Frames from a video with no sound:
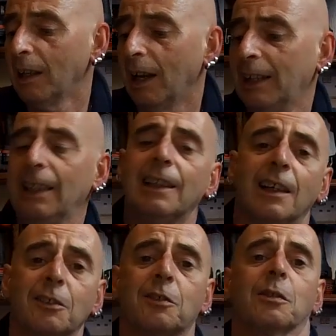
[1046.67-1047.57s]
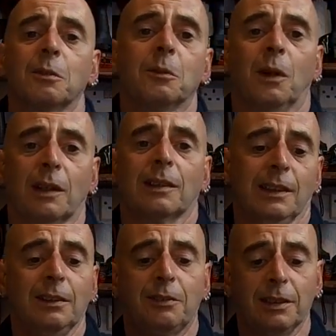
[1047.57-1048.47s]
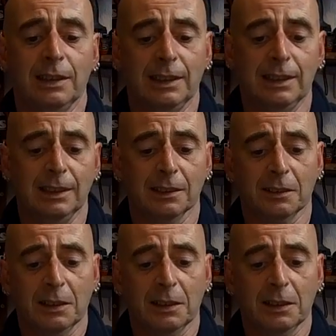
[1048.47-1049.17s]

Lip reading: And it does work, you've seen it here.